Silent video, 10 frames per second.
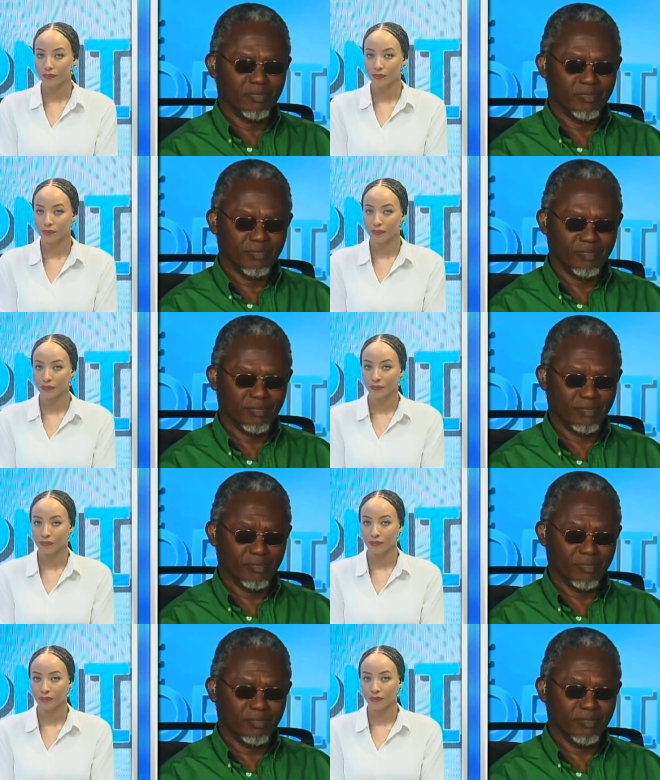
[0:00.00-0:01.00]

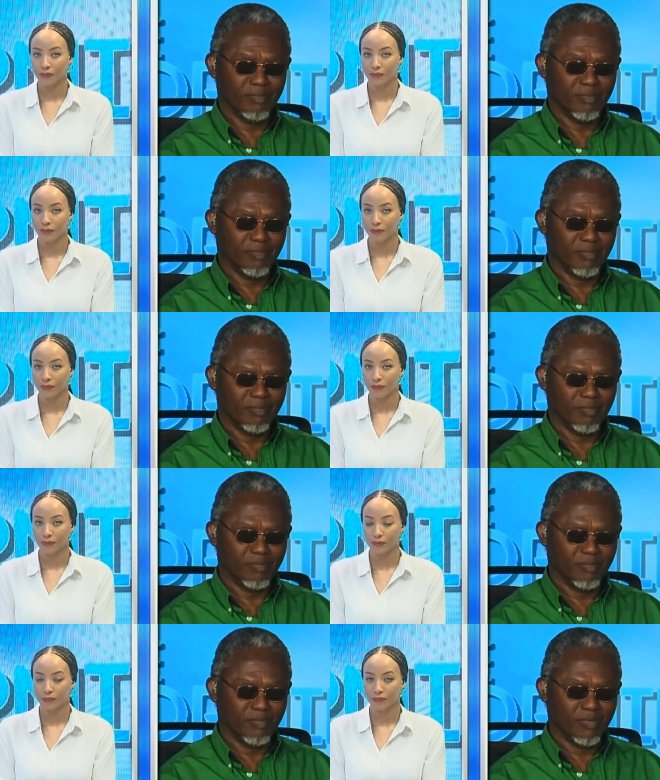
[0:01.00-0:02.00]

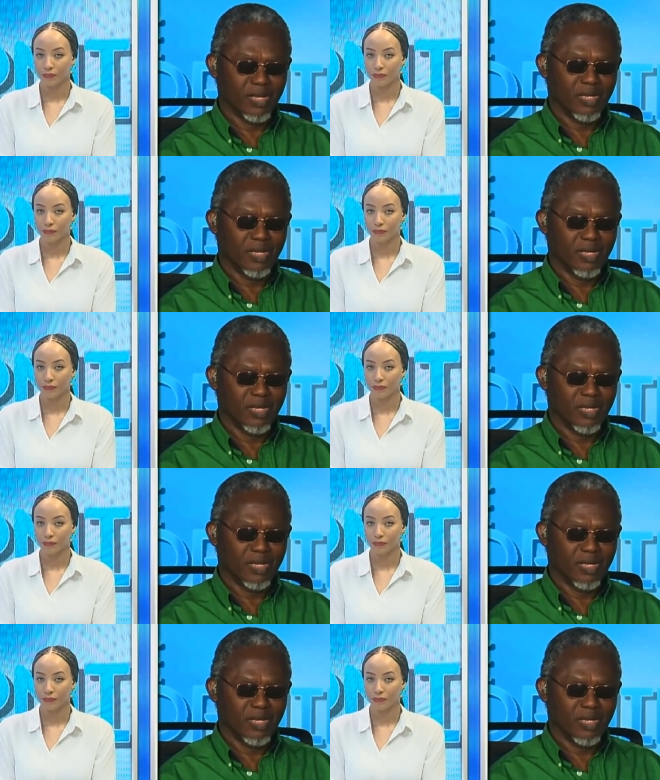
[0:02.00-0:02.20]
Nobody speaks.